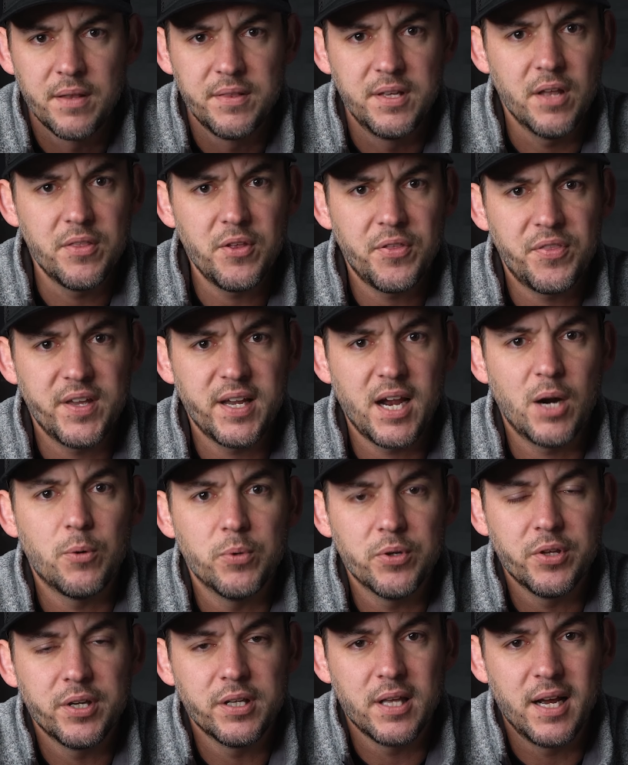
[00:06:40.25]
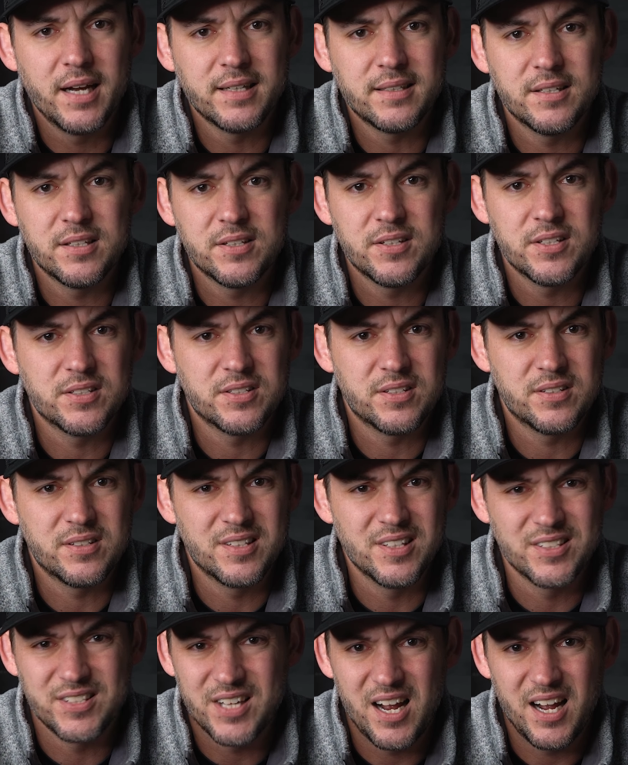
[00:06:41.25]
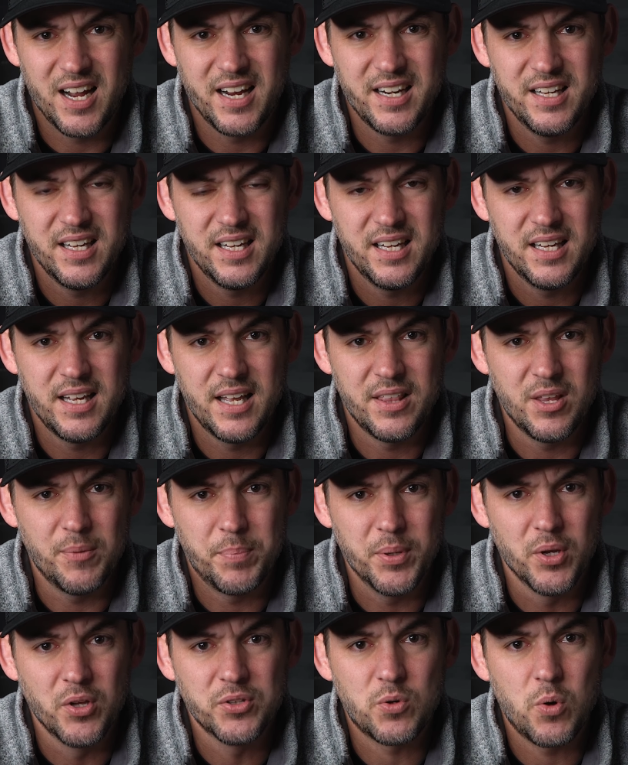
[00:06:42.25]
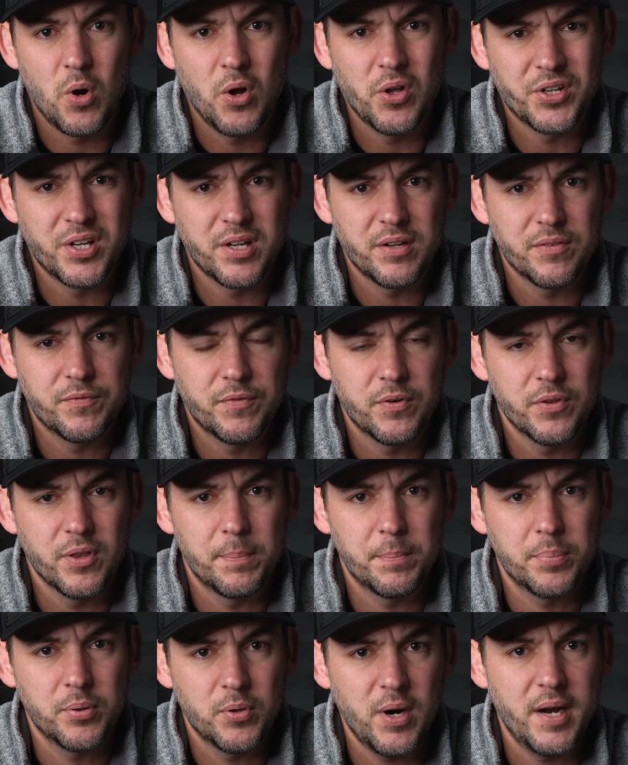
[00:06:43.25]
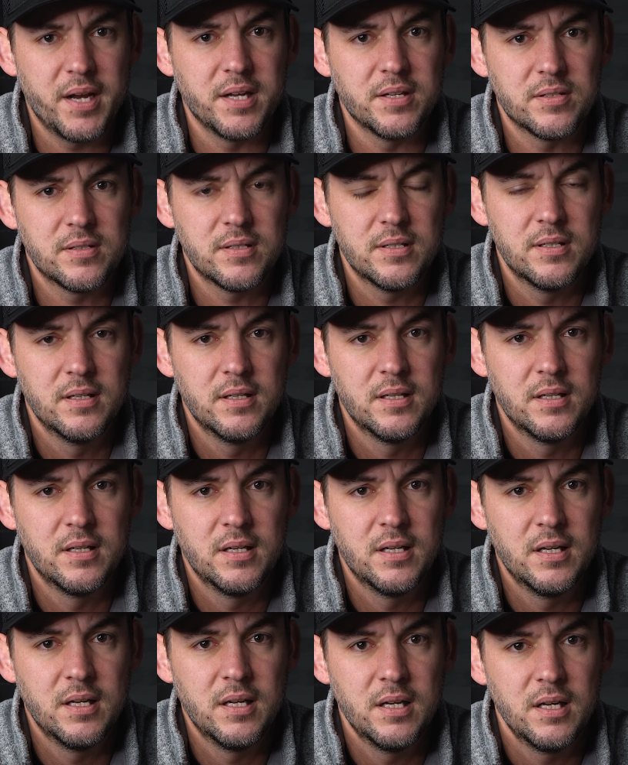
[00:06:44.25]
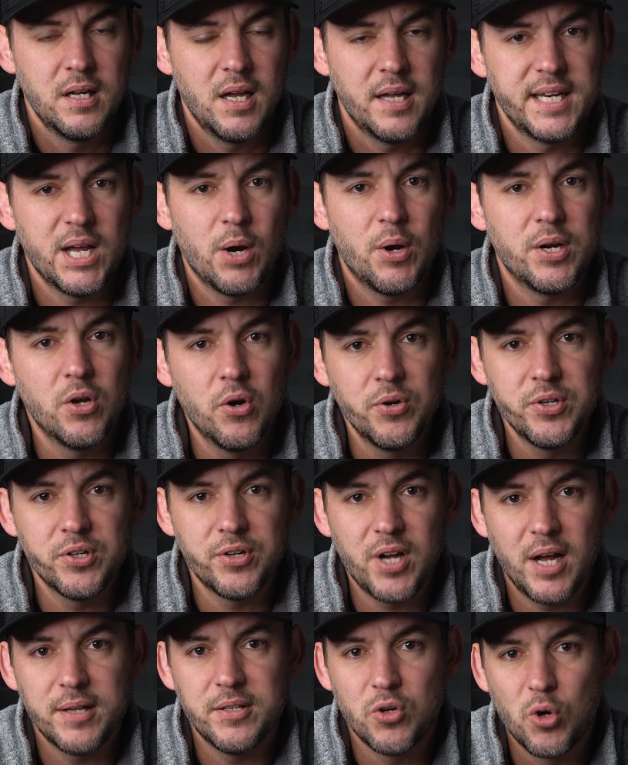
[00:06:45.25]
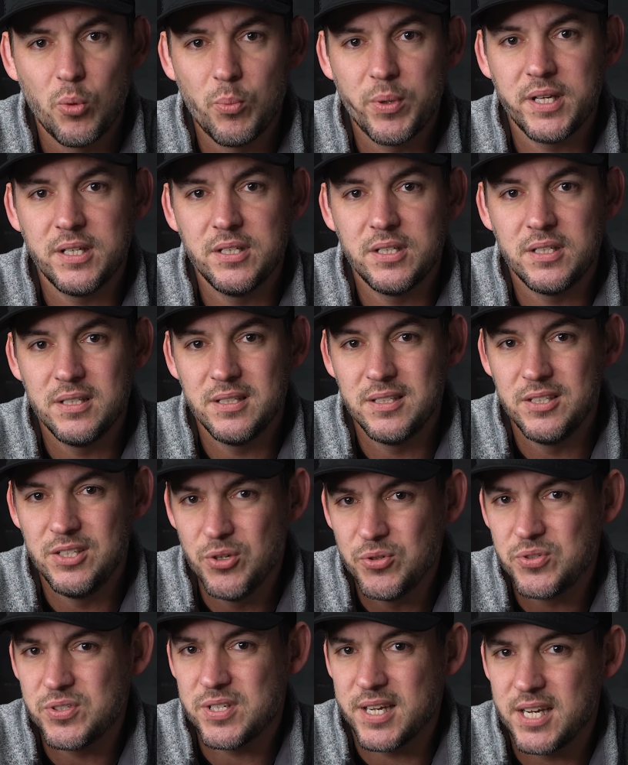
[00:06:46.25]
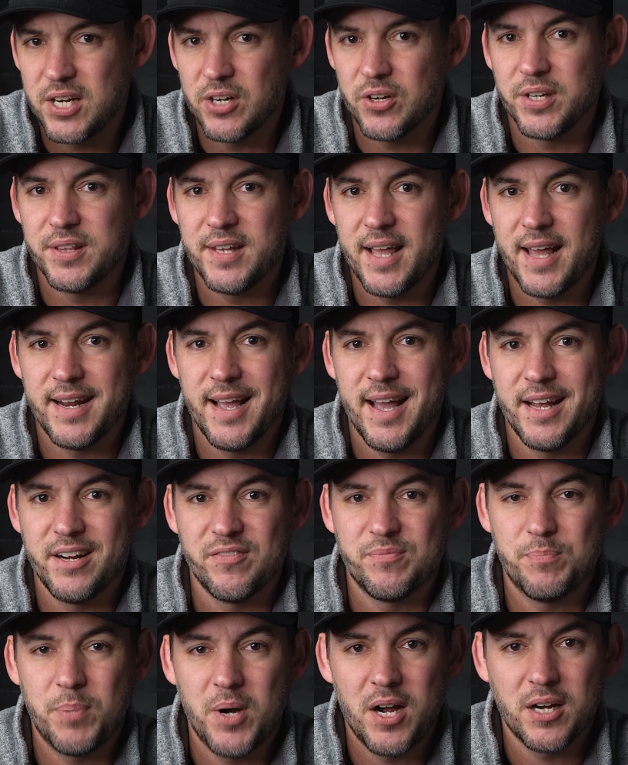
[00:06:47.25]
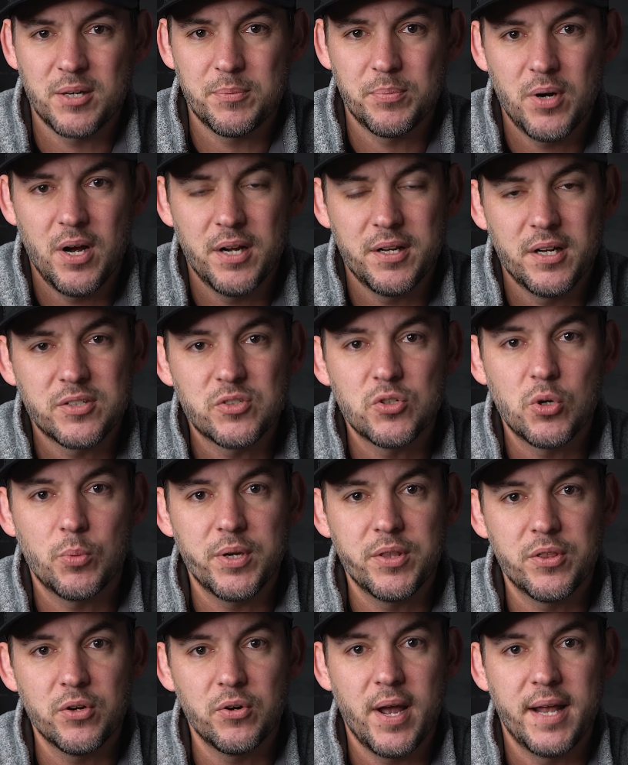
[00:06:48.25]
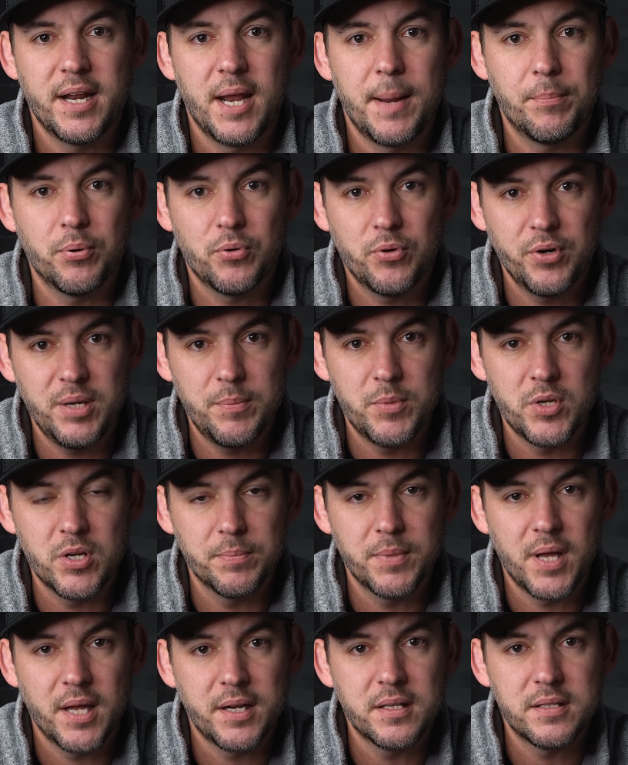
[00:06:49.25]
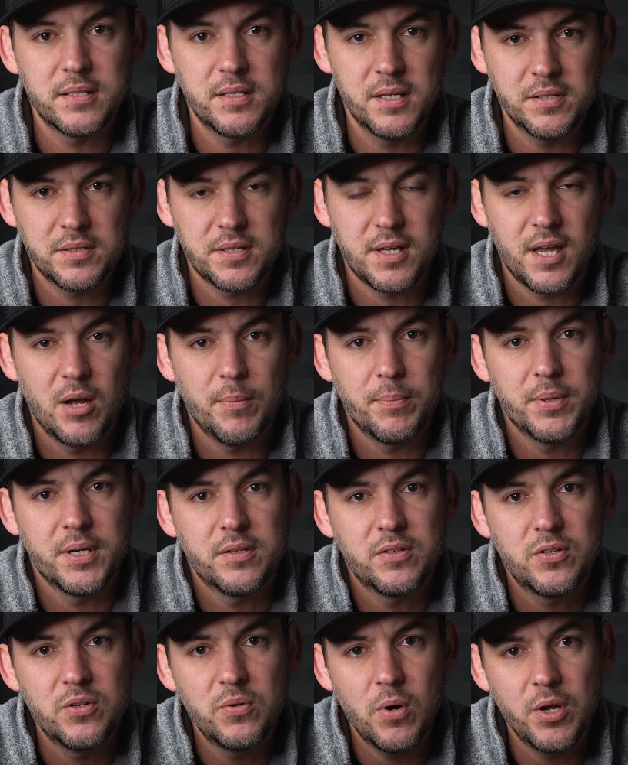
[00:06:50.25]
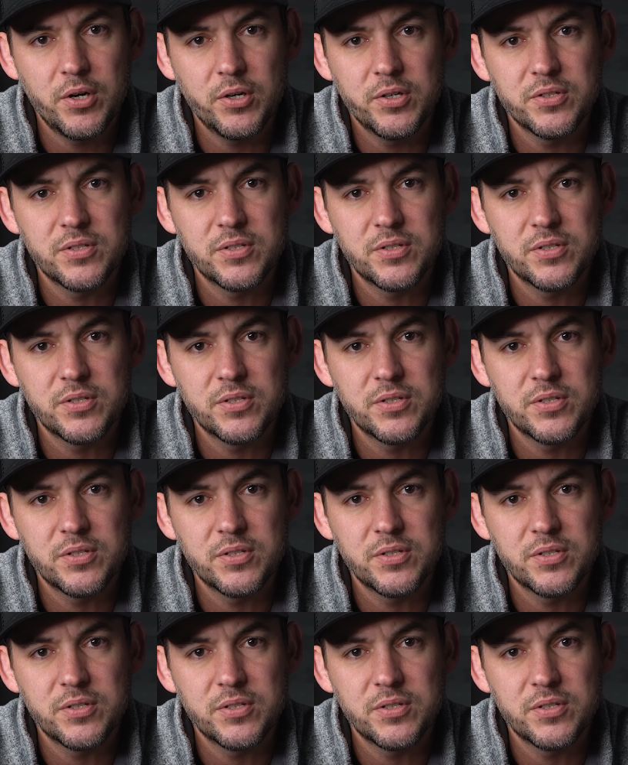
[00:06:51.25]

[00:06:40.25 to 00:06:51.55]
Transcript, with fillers: The other thing I really liked is the design and the build quality for the price. Now I know you're not normally used to hearing that out of P O C products. Normally they're at a premium, not a discount, but at two hundred